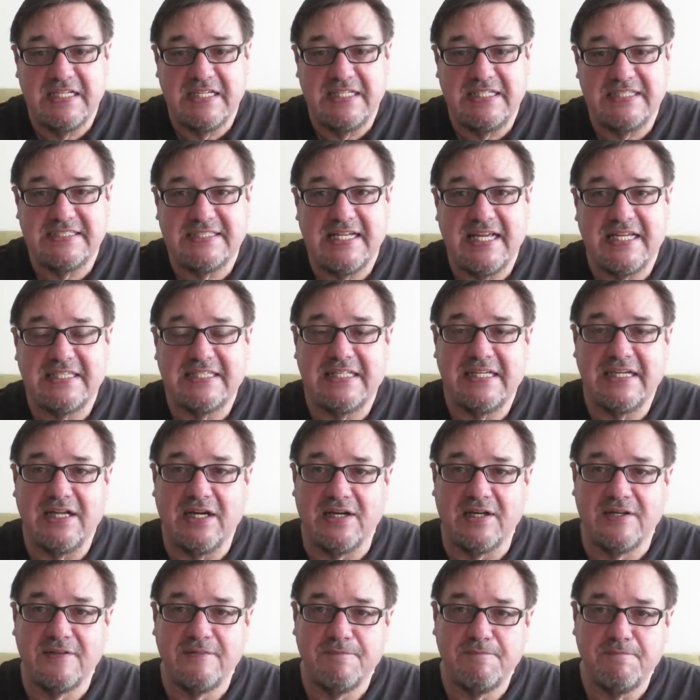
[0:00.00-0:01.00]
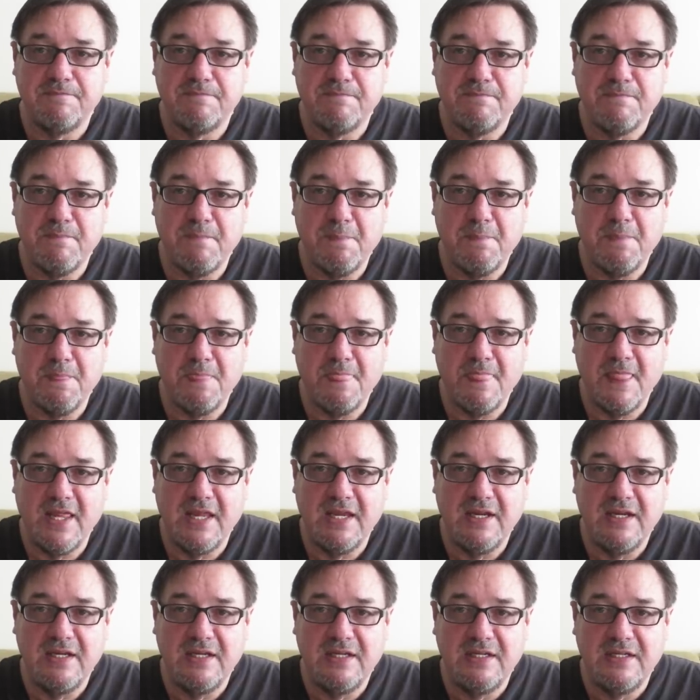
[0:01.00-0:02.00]
He's not there.
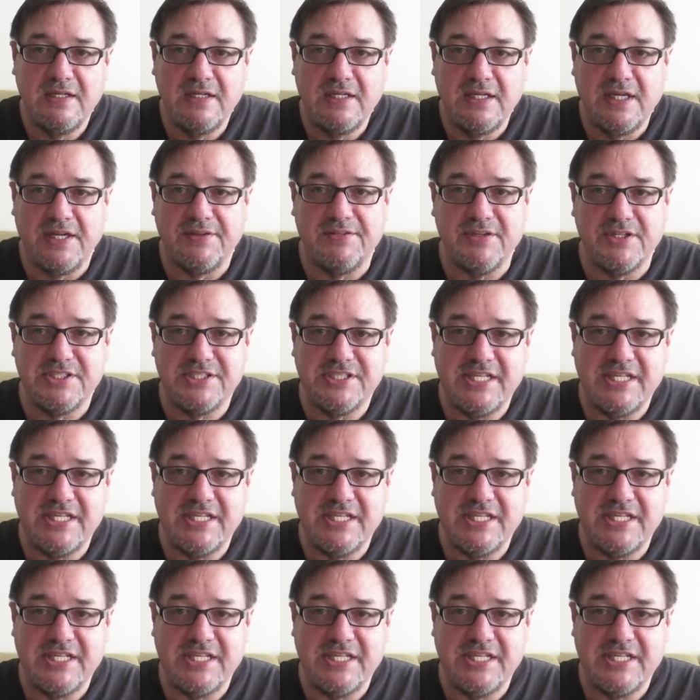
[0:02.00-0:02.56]
And